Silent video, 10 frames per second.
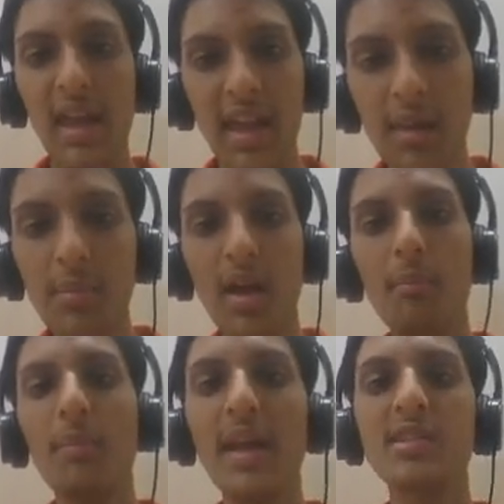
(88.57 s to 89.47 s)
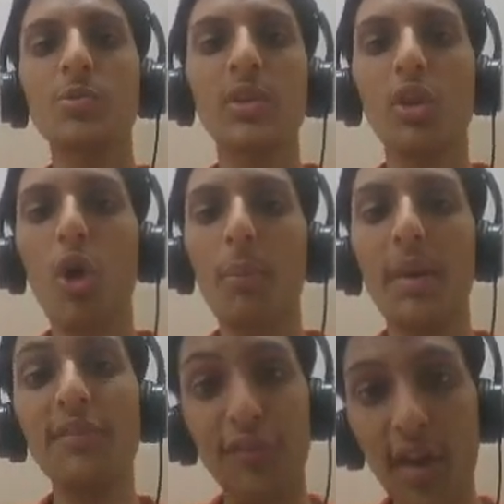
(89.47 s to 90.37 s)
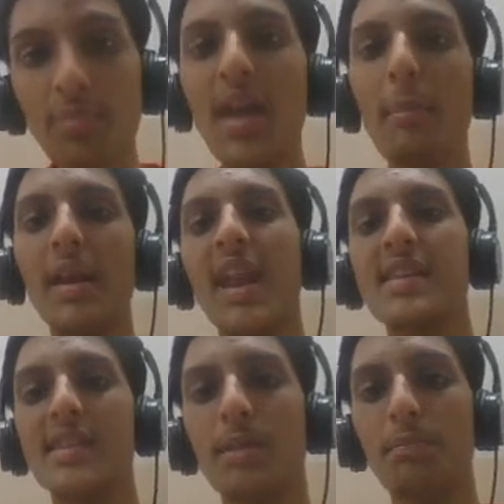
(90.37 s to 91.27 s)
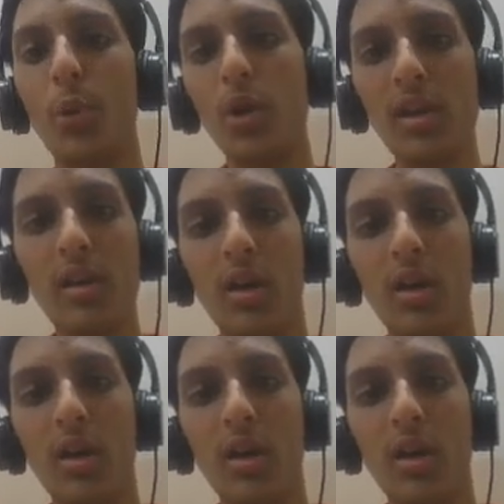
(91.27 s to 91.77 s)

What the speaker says: Heme combines with globin from the amino acid pool.